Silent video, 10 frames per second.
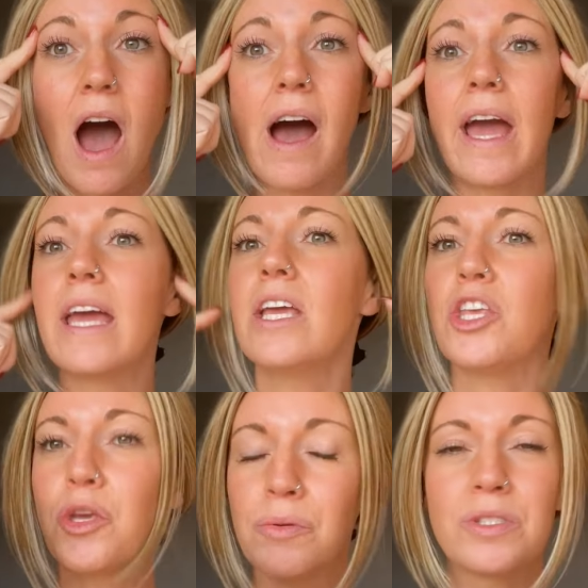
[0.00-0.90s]
I
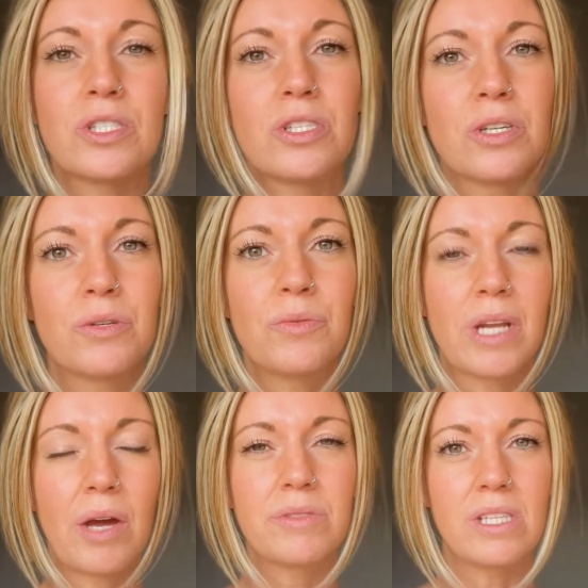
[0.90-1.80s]
used to, when
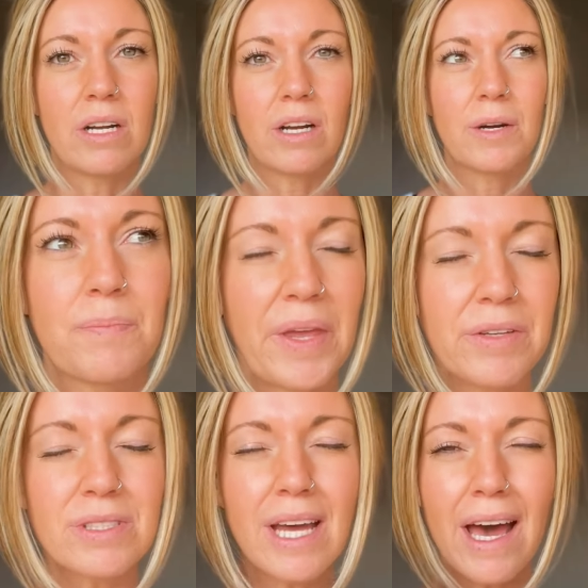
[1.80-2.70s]
I was younger, I
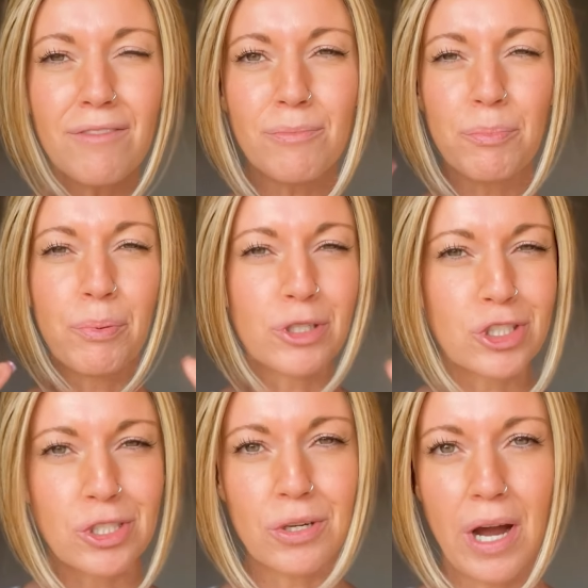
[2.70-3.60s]
used to have
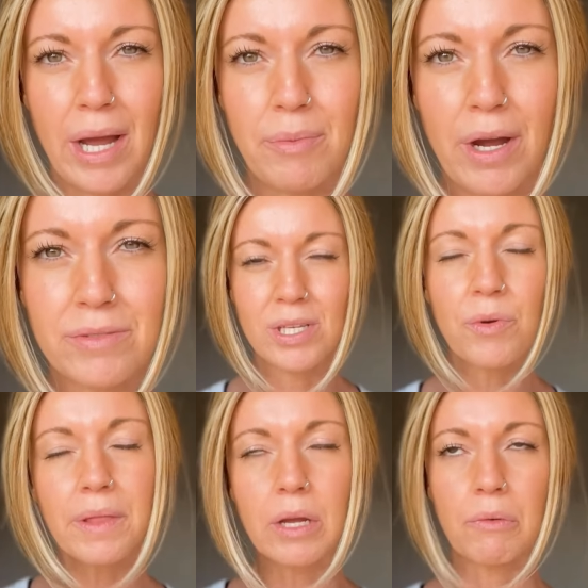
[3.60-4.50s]
bushier eyebrows. They
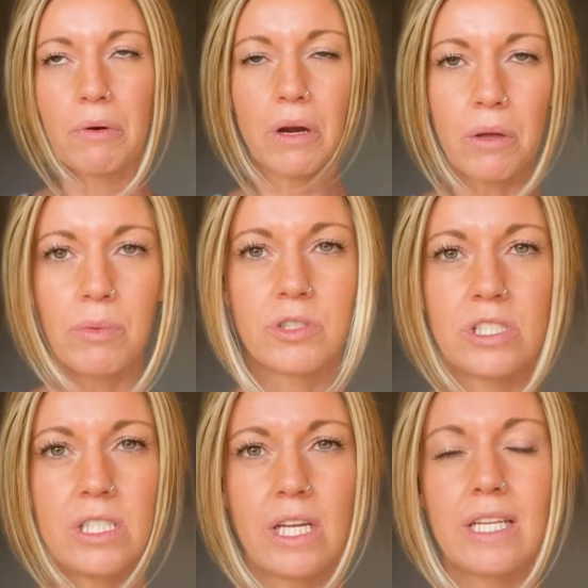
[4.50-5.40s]
weren't like real
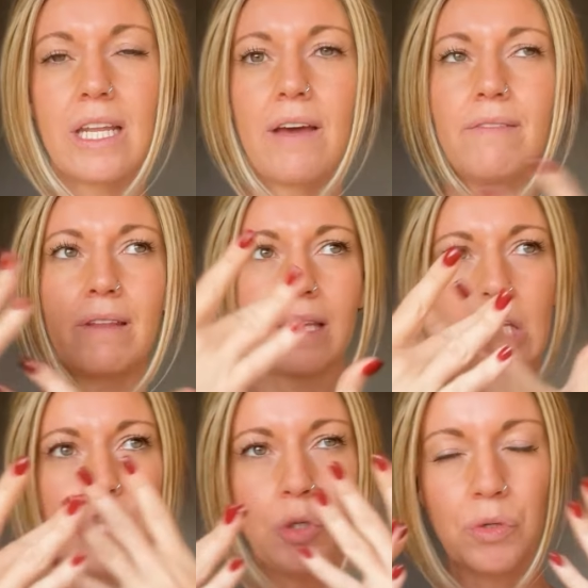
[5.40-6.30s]
bushy. I didn't have like
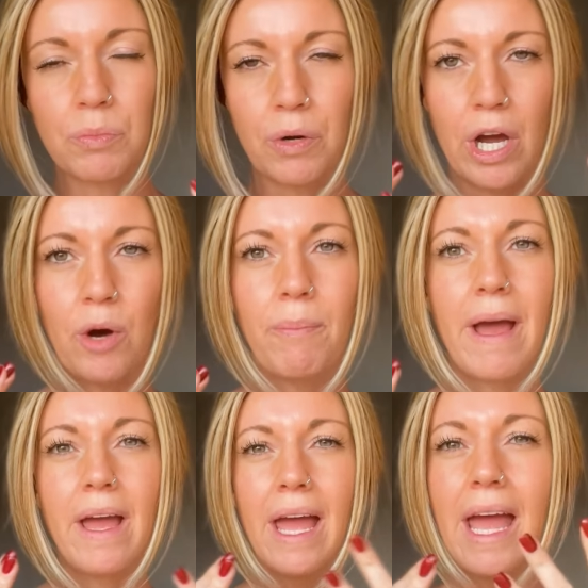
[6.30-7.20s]
a unibrow,
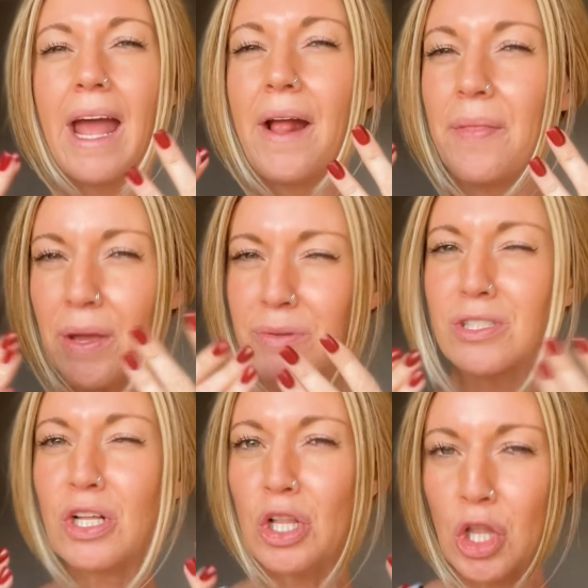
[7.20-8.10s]
but it was
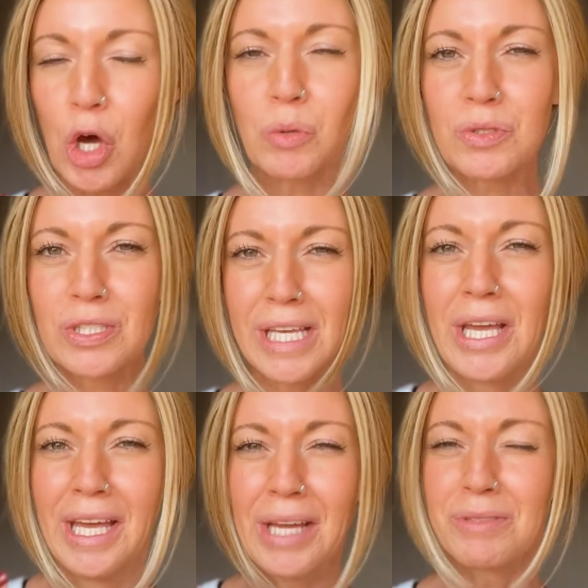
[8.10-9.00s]
close.
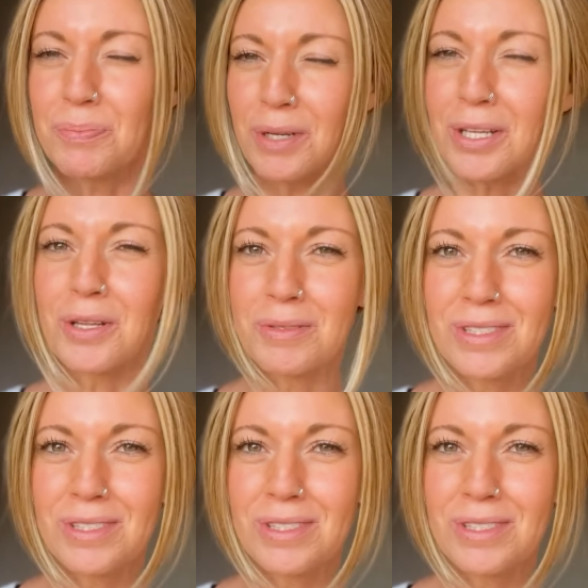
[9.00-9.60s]
It was a pretty close